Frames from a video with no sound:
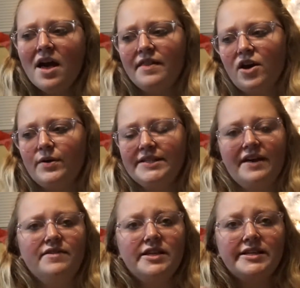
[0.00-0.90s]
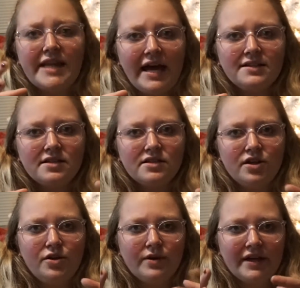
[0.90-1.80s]
they always have the sets, so
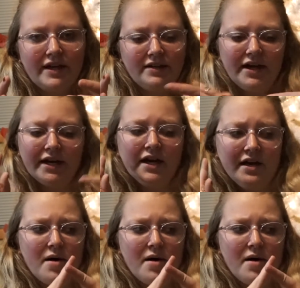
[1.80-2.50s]
you can get like